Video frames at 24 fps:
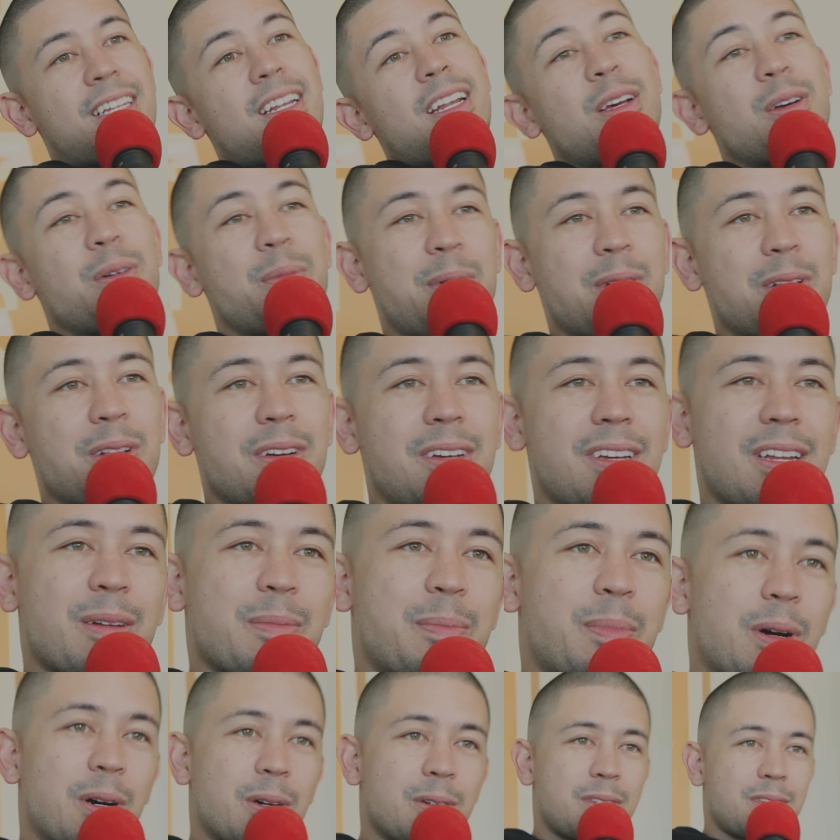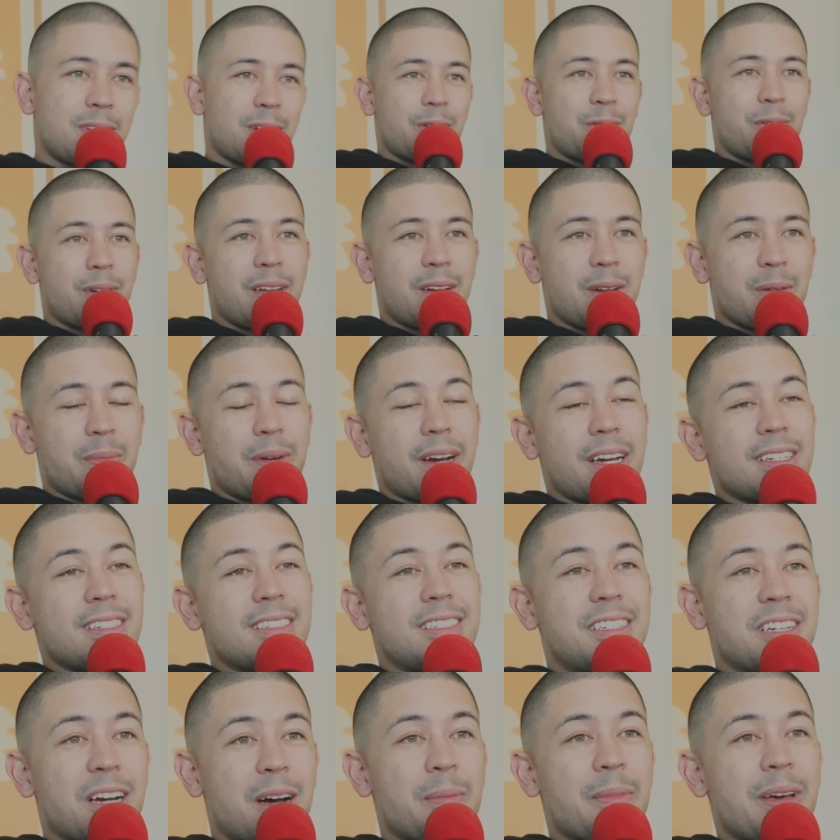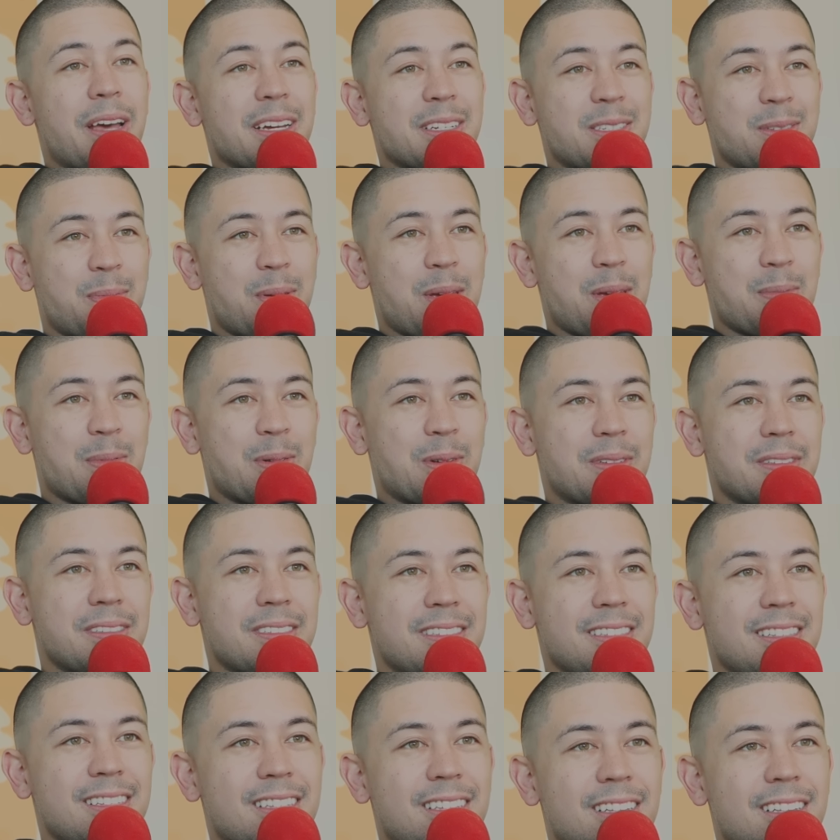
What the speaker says: Today we'll be looking at posts on Reddit by dumbass people.